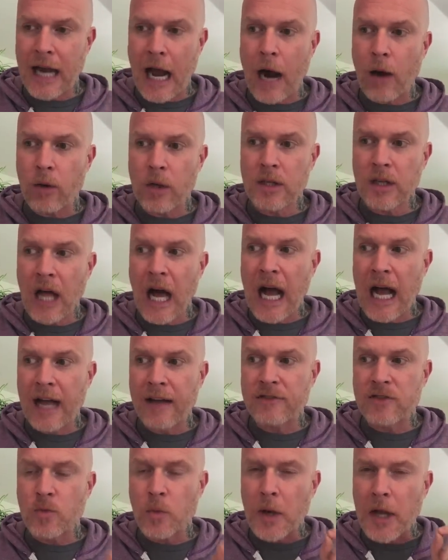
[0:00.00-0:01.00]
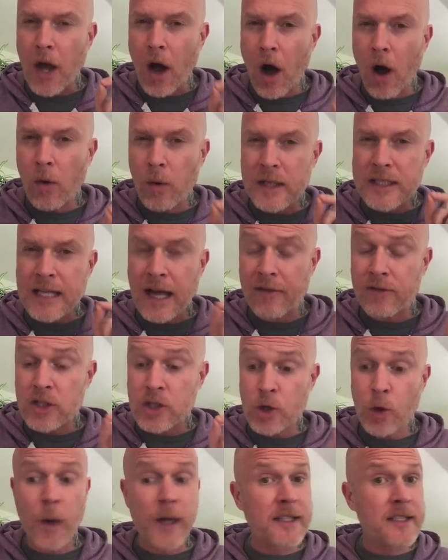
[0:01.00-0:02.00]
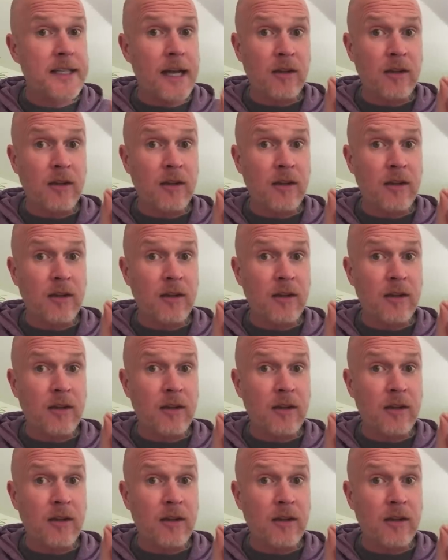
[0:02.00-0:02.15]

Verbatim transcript: our lives, we always have a choice.